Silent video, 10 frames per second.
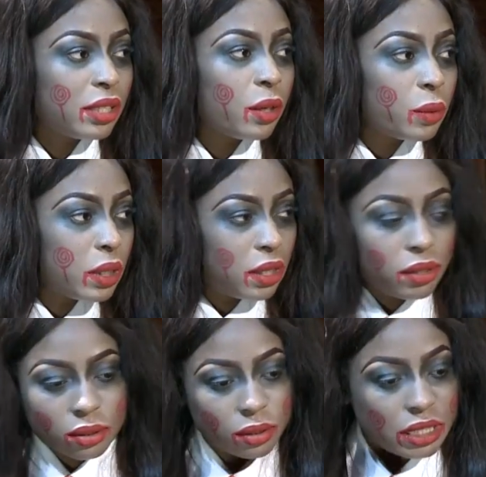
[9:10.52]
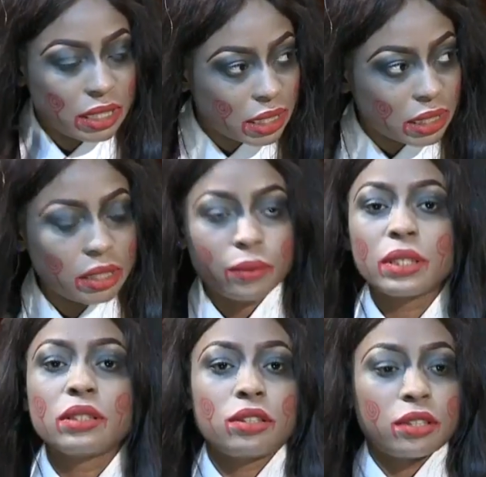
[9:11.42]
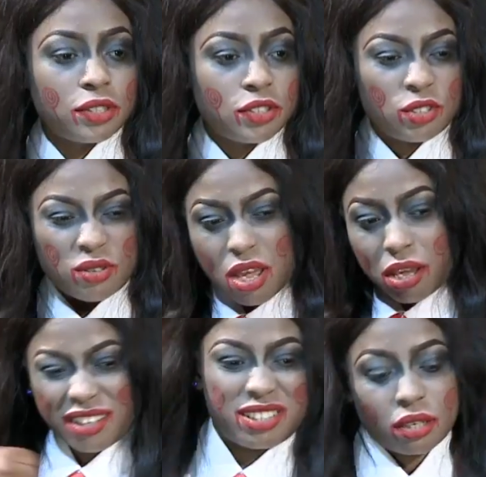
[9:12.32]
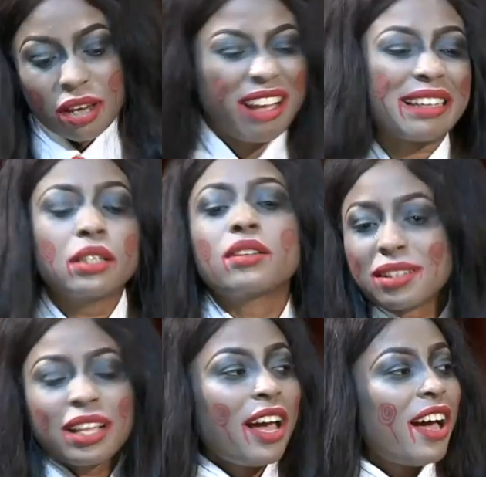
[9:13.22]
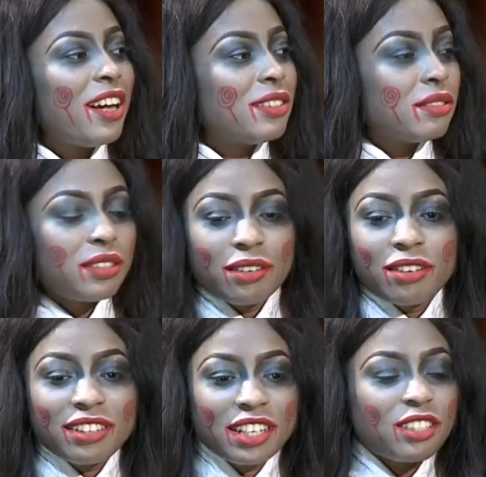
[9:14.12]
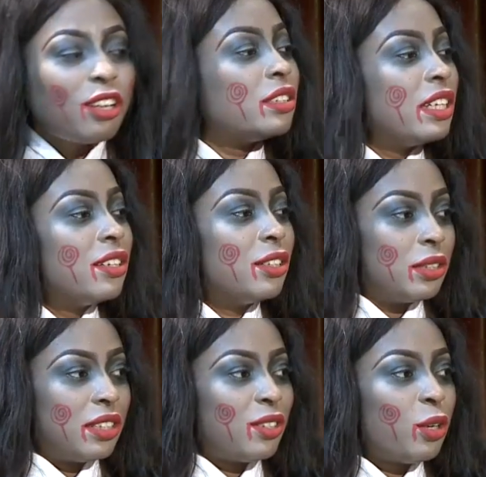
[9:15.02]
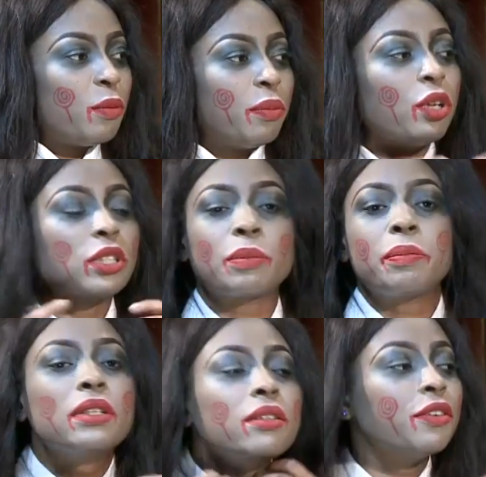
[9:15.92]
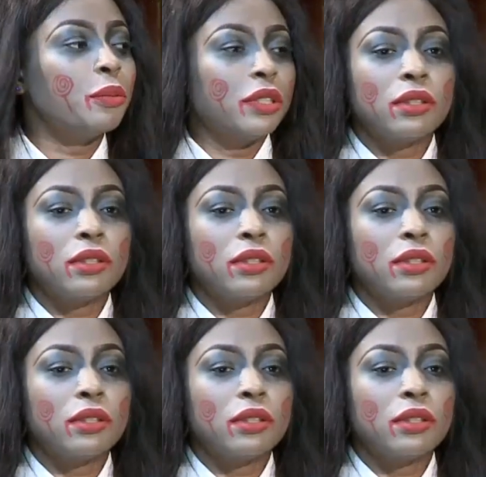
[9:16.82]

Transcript: that will kill you instantly when he just mm -hmm. sees mm-hmm. you. Yeah, cut it up, take and it out. There's, lo there's, a lot of blood splashing. from